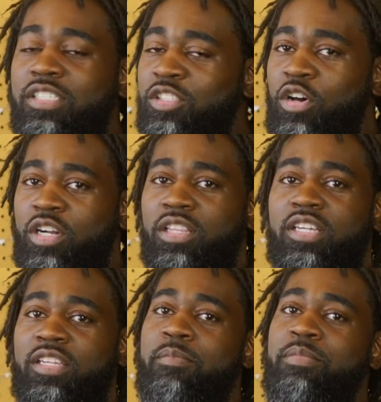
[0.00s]
It's called A
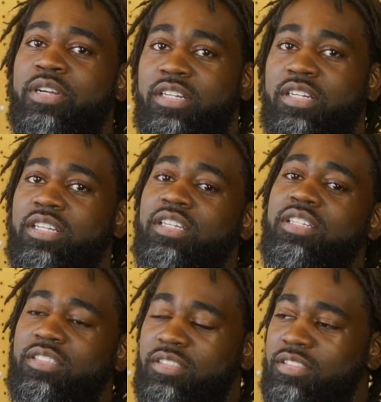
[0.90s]
Look in the Mirror.
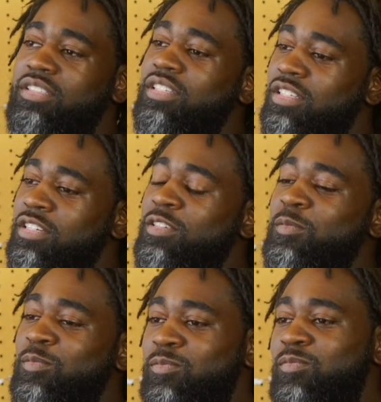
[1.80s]
Yo. Okay.